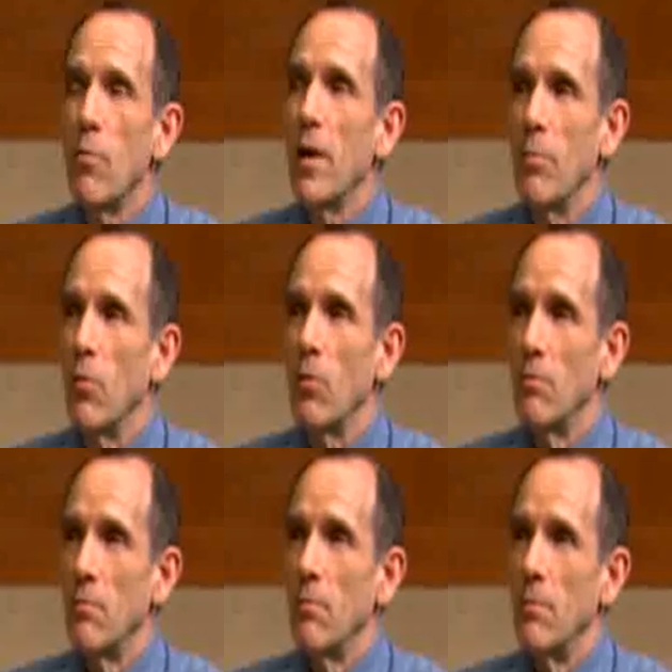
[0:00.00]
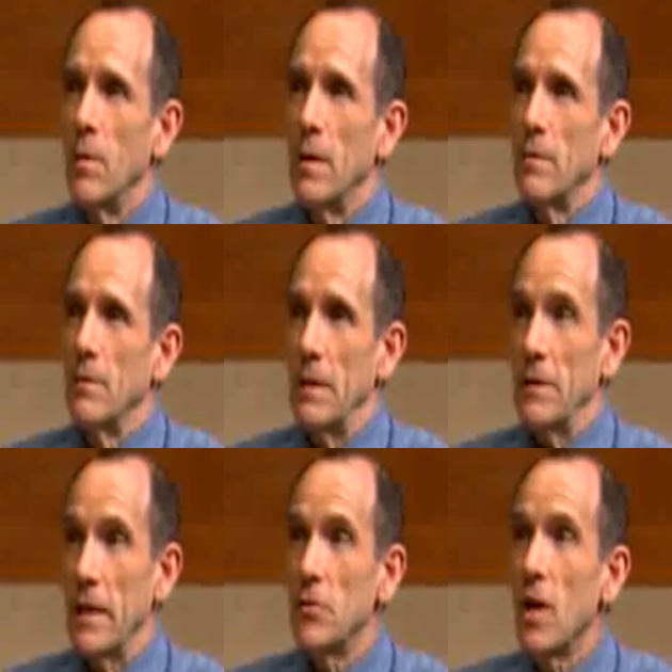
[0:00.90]
people,
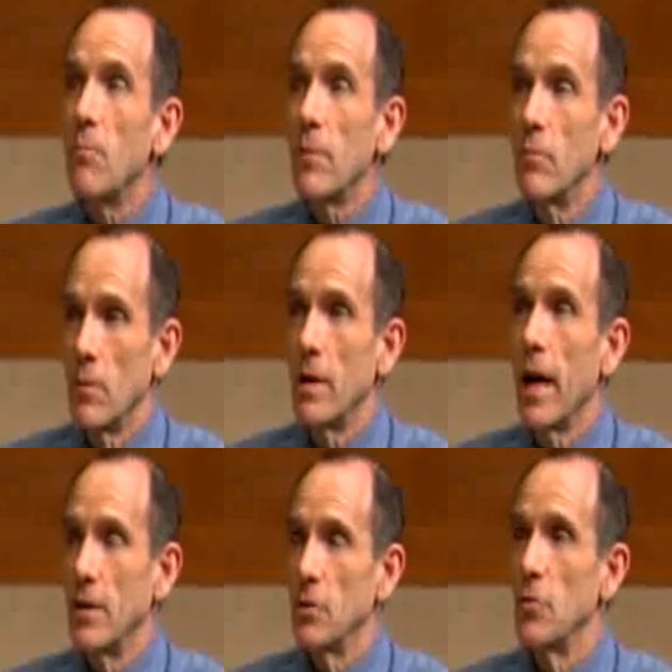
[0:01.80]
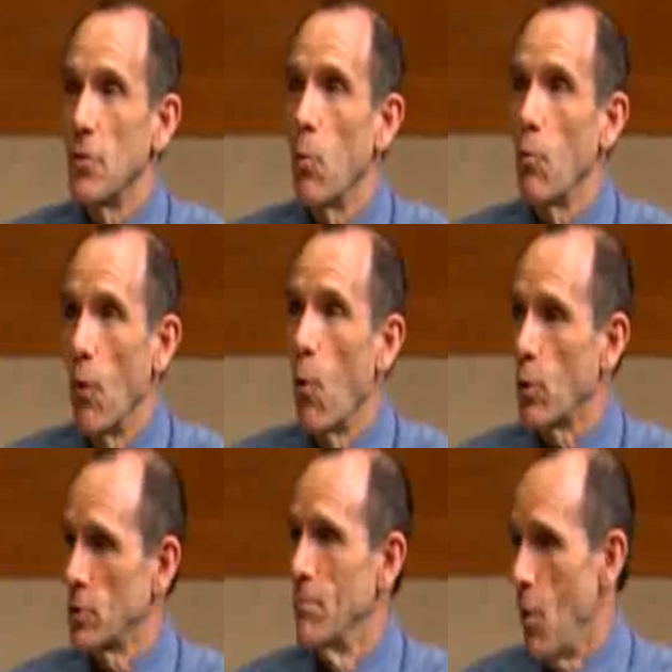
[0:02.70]
in some cases, the
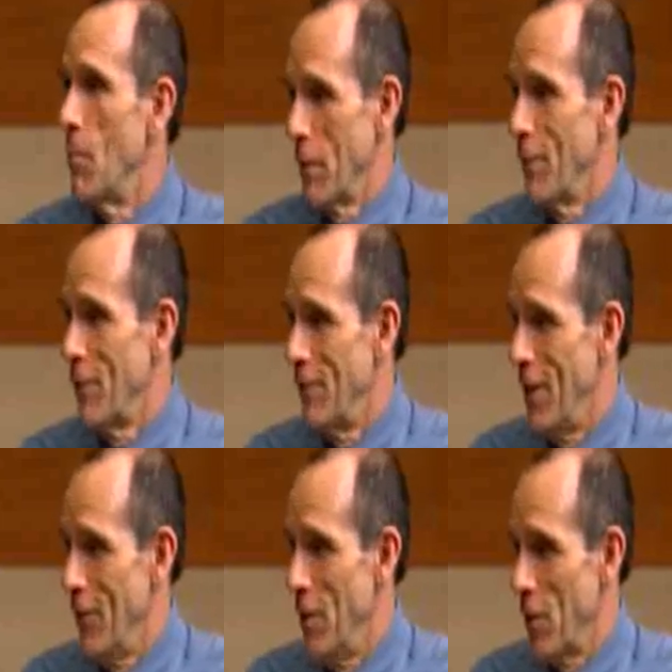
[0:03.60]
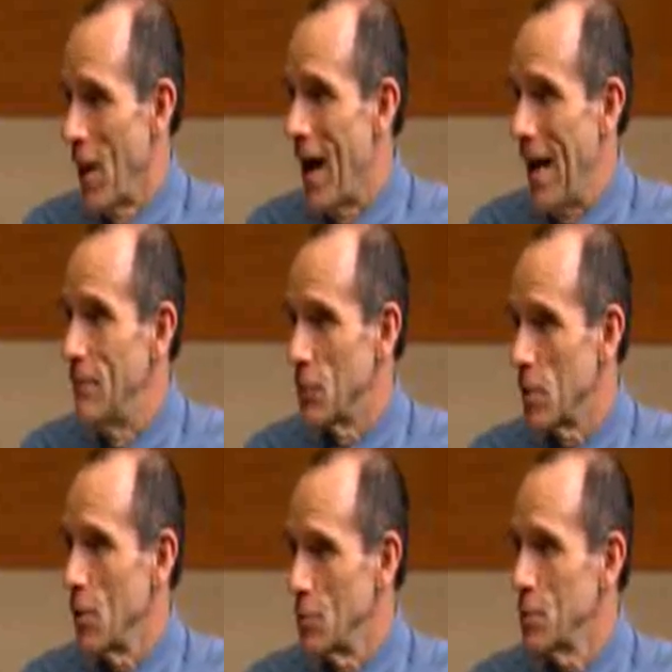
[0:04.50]
worst moment of their lives or
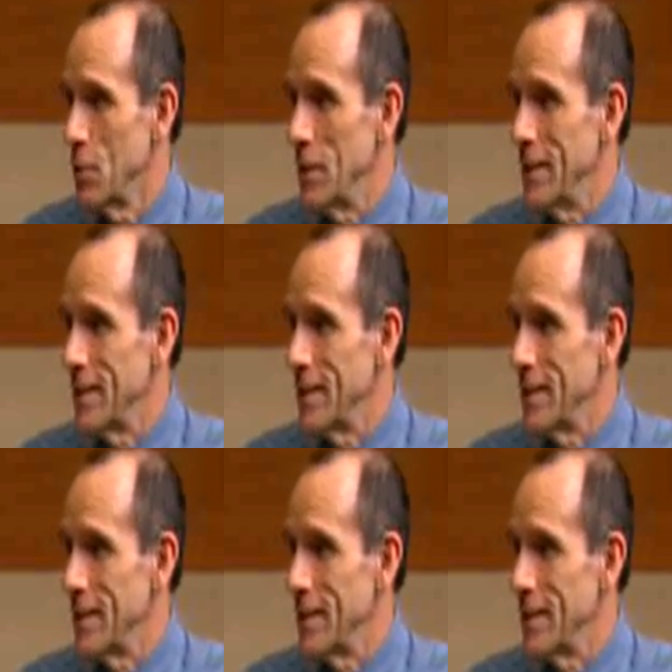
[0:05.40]
close to it.